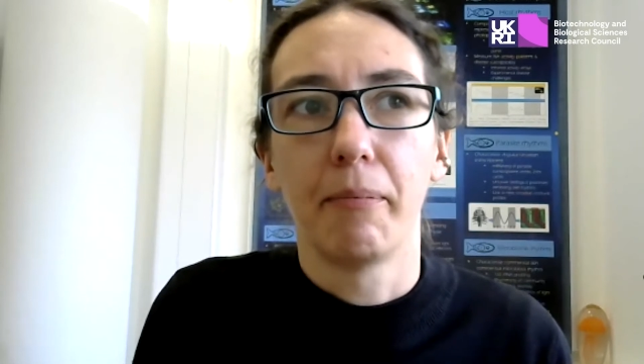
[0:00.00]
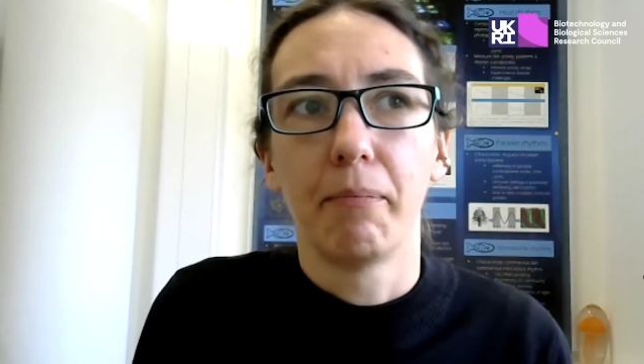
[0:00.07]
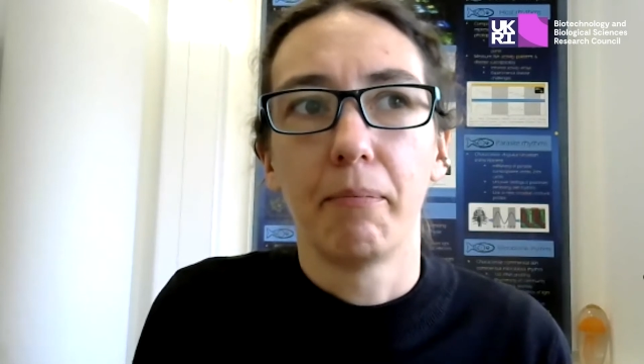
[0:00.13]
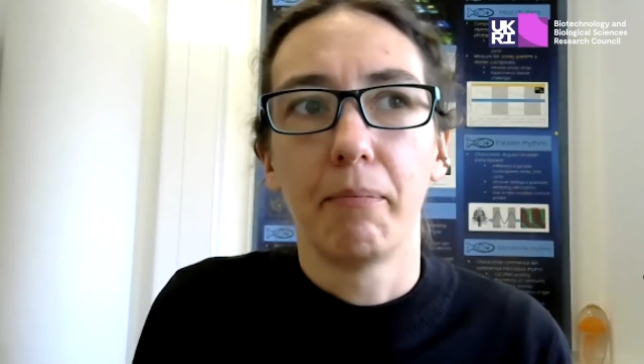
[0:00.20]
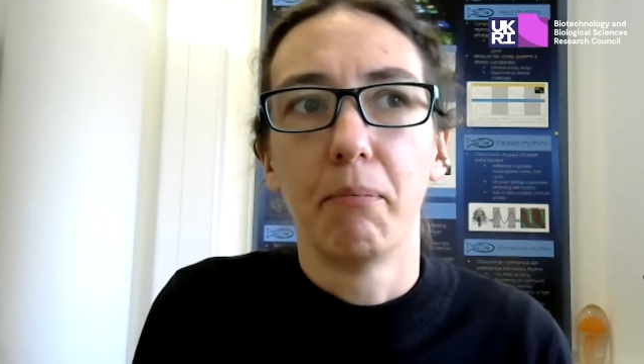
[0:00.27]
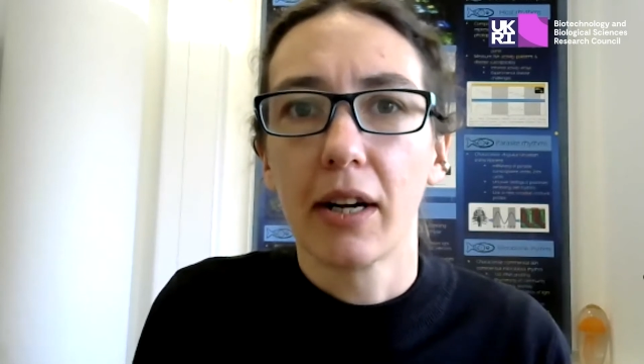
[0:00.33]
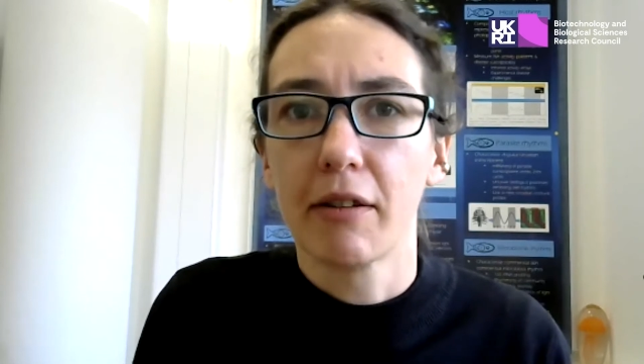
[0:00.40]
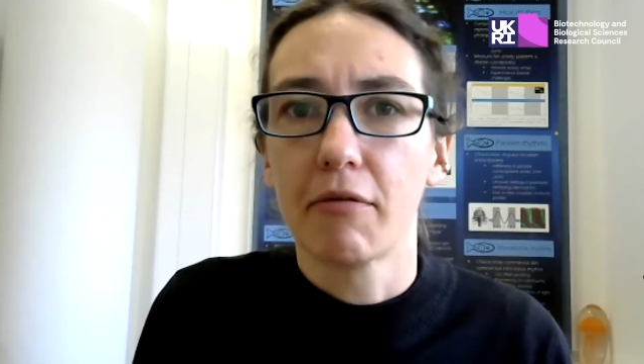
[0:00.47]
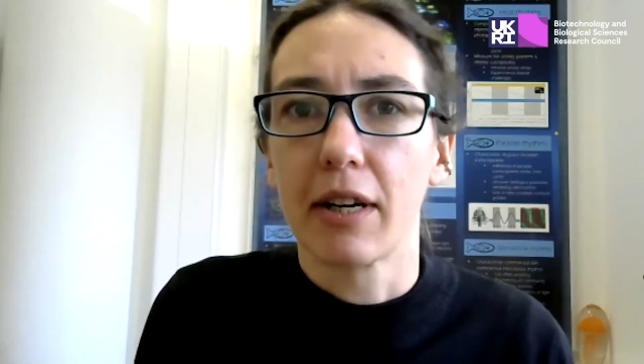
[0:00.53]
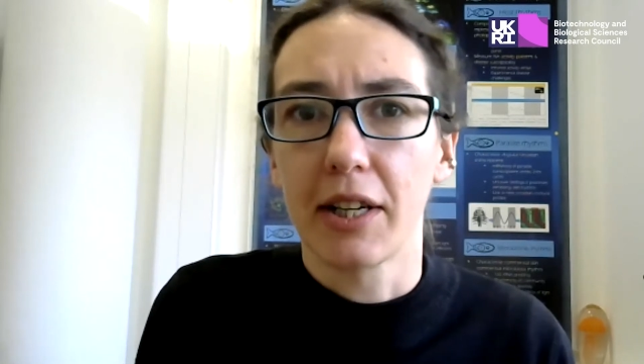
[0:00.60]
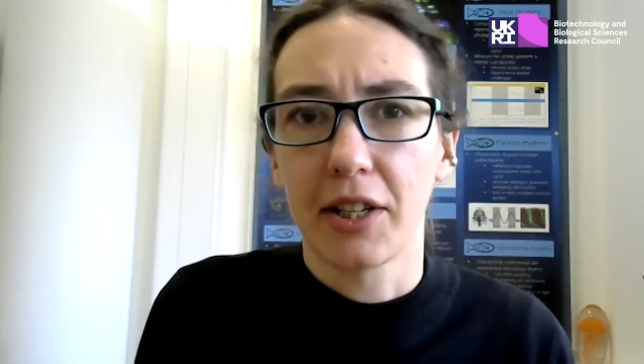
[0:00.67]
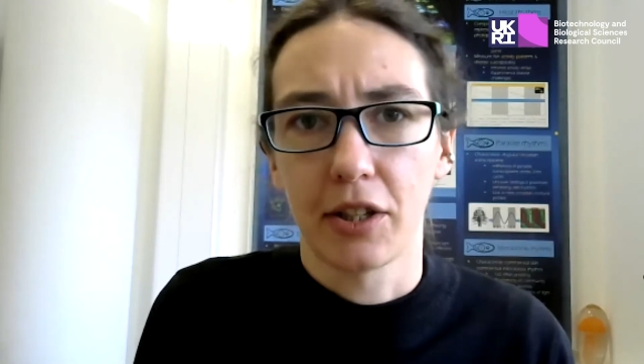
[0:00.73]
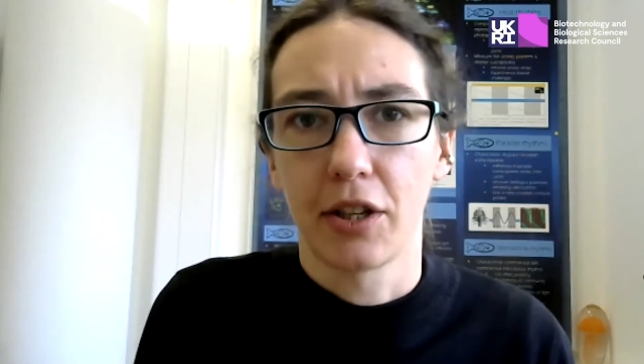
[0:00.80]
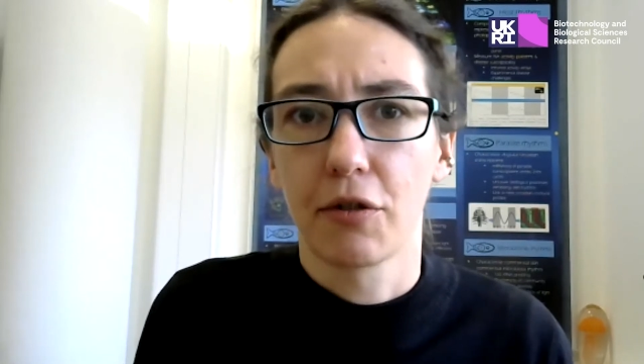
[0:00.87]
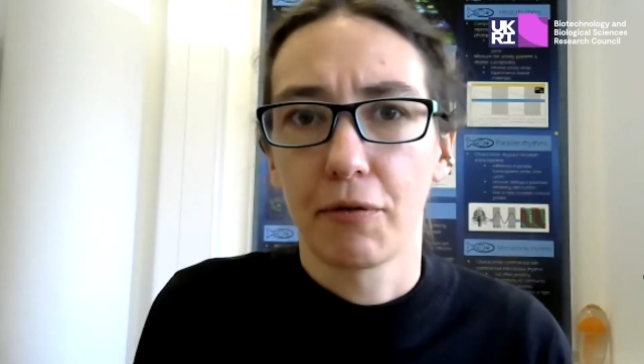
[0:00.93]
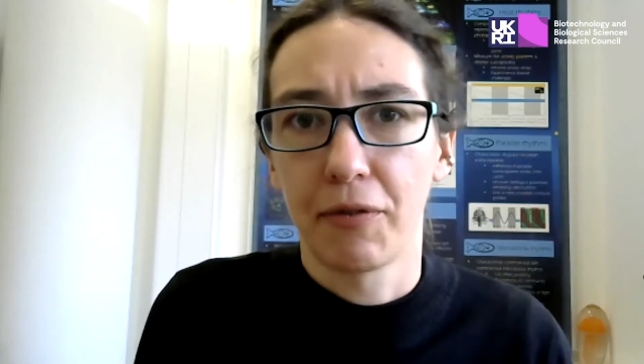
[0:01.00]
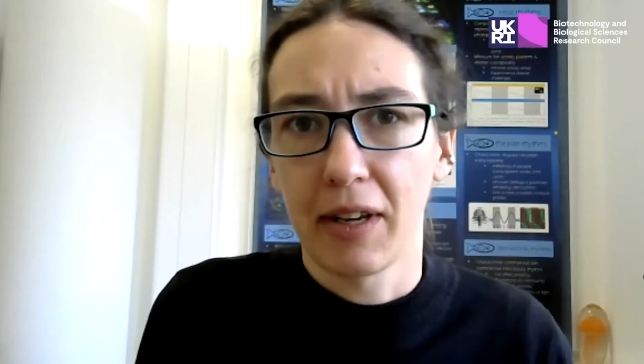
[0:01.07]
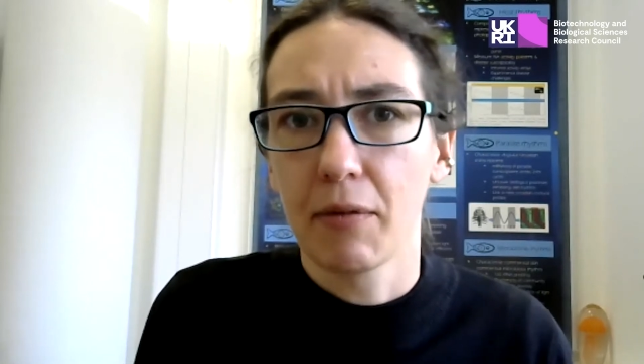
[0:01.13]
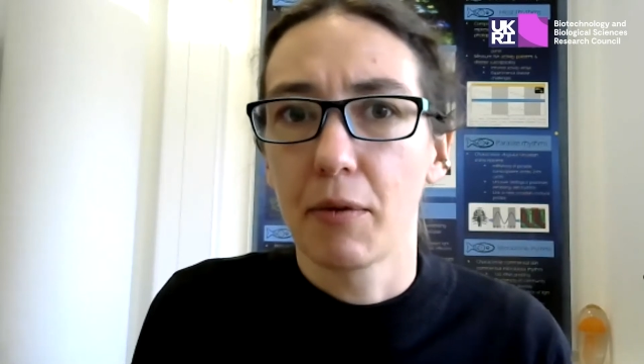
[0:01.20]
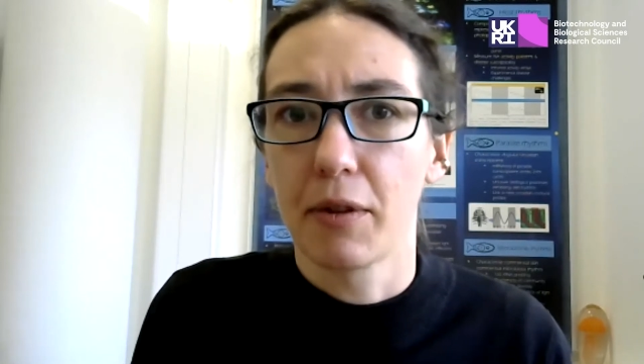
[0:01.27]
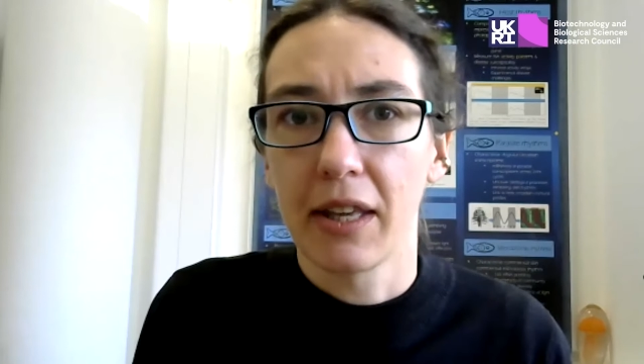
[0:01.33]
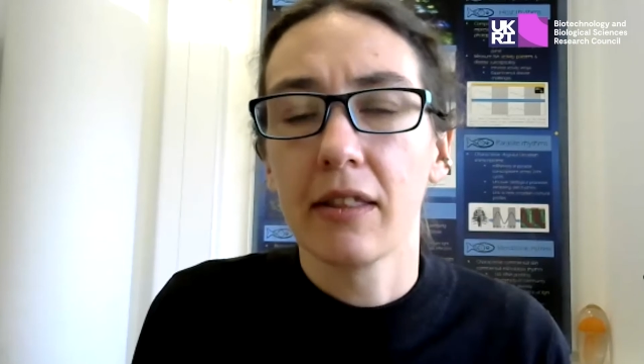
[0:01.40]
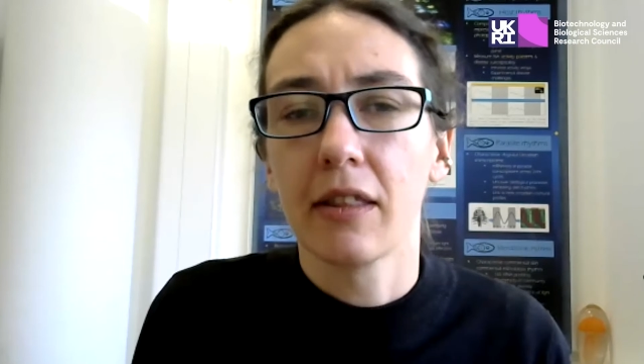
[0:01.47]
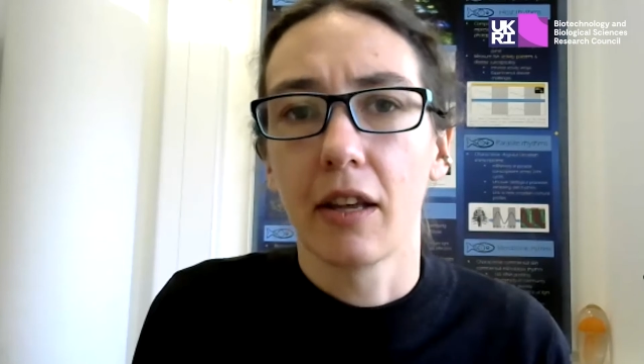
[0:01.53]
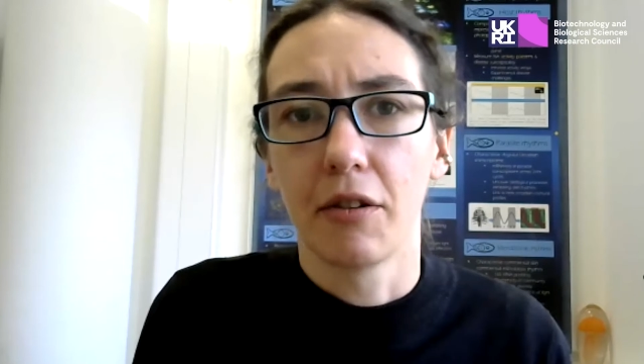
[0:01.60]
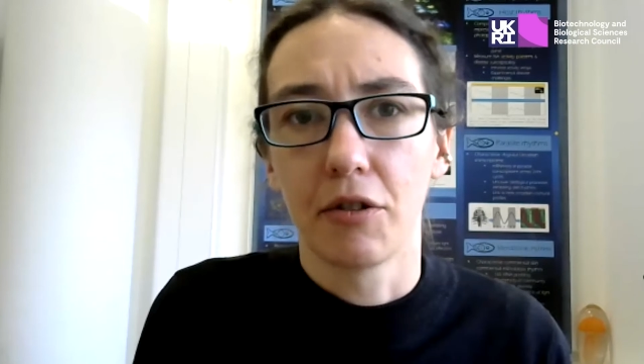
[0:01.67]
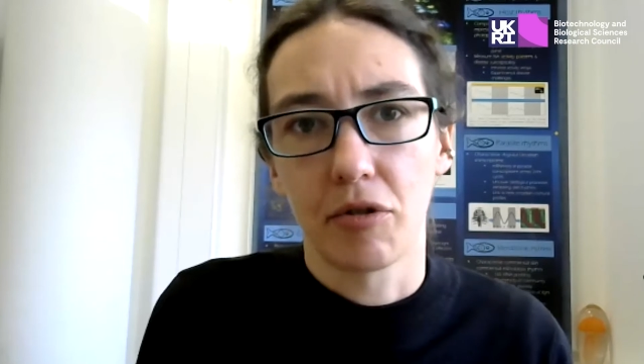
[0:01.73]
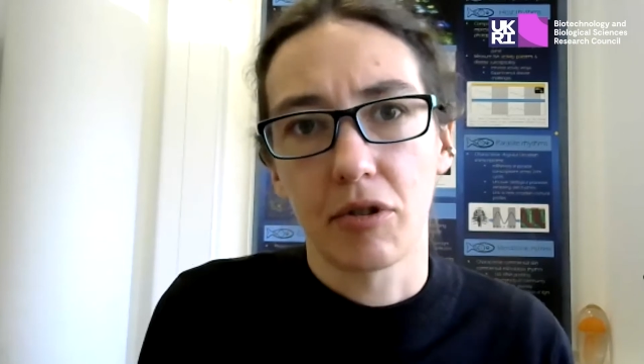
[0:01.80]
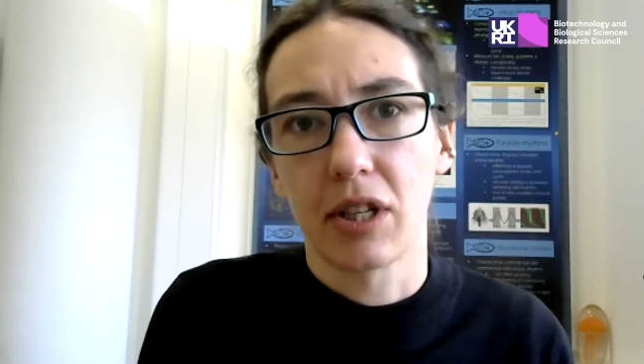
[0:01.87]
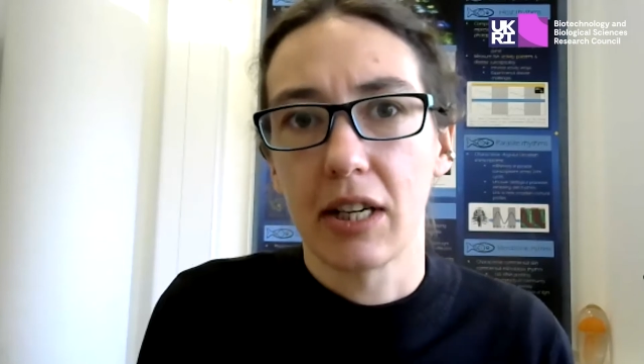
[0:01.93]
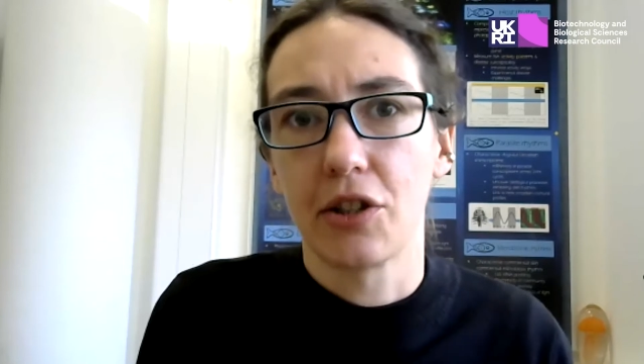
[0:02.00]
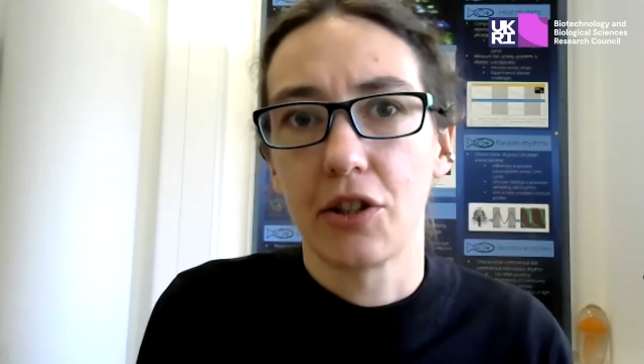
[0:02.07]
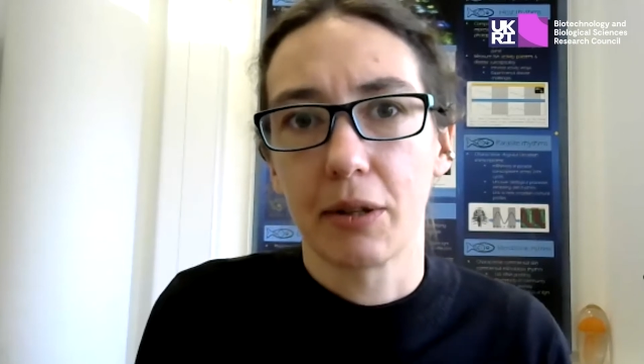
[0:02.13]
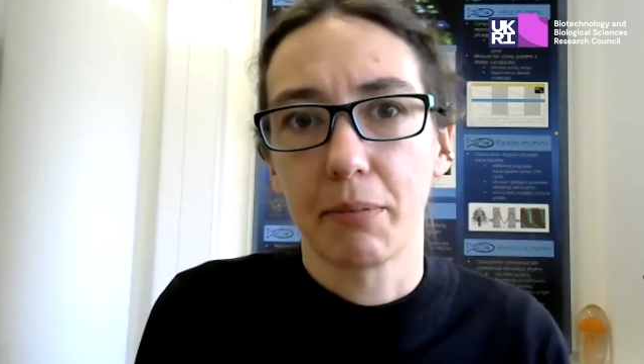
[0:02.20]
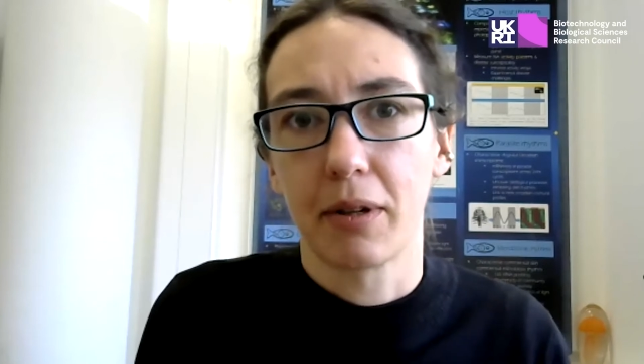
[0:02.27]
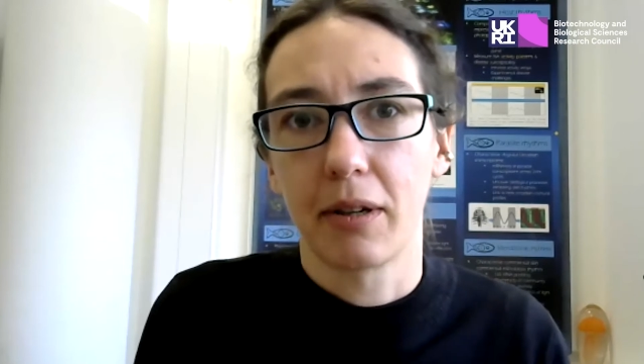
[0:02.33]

my research fit within those strategic